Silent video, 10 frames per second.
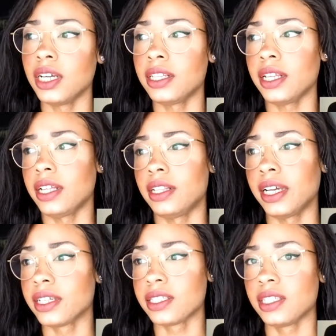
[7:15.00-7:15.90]
and, and
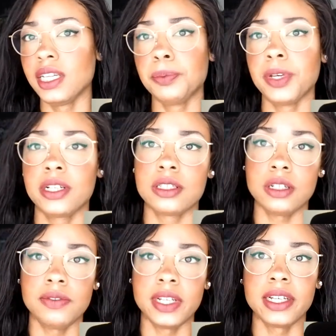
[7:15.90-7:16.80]
like sleeping and
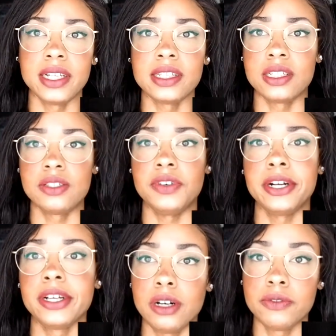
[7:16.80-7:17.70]
stuff like that is
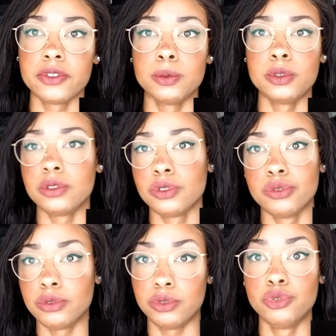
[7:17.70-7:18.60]
very comfortable to,
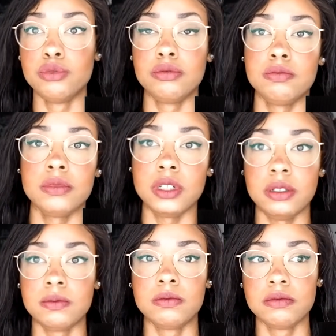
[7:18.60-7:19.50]
to
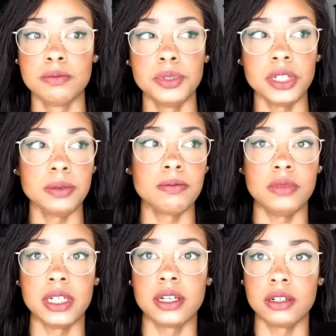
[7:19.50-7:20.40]
um, be
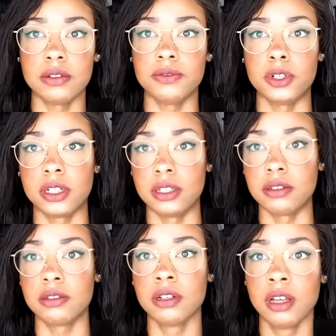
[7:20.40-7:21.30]
like fucking